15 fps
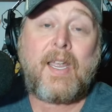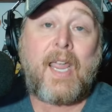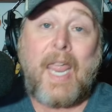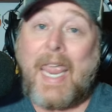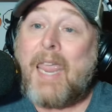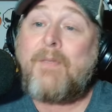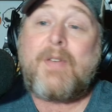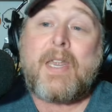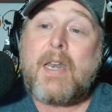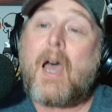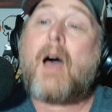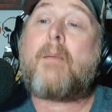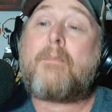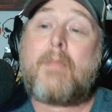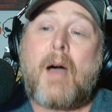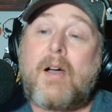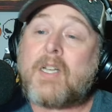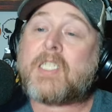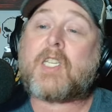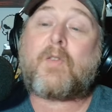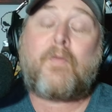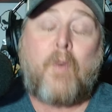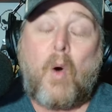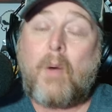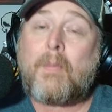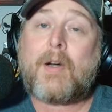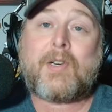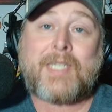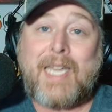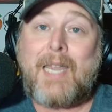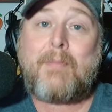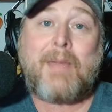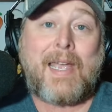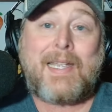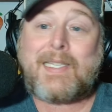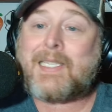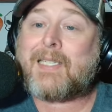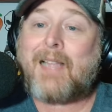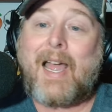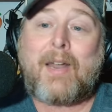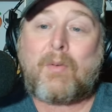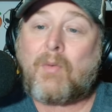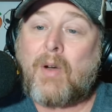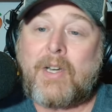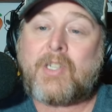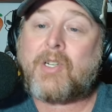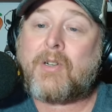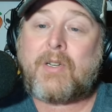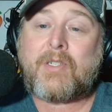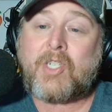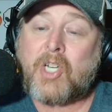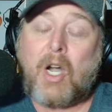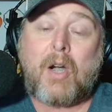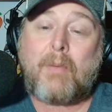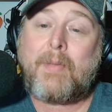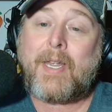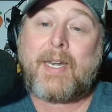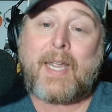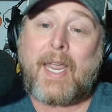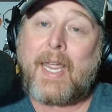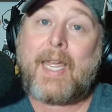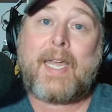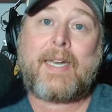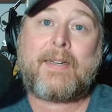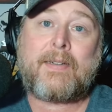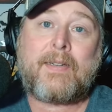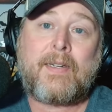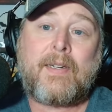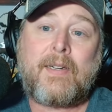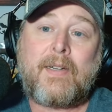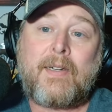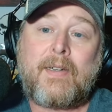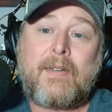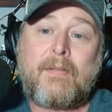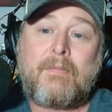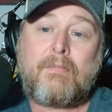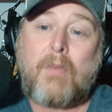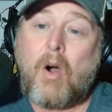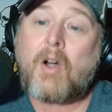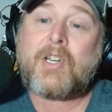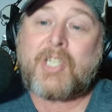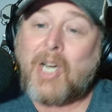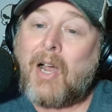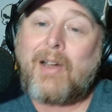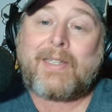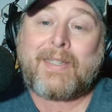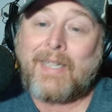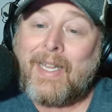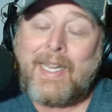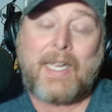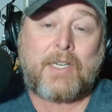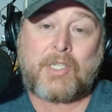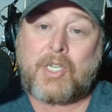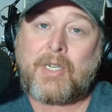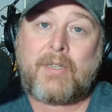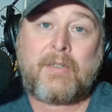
even amongst former teammates like Richard Sherman and Marshawn Lynch.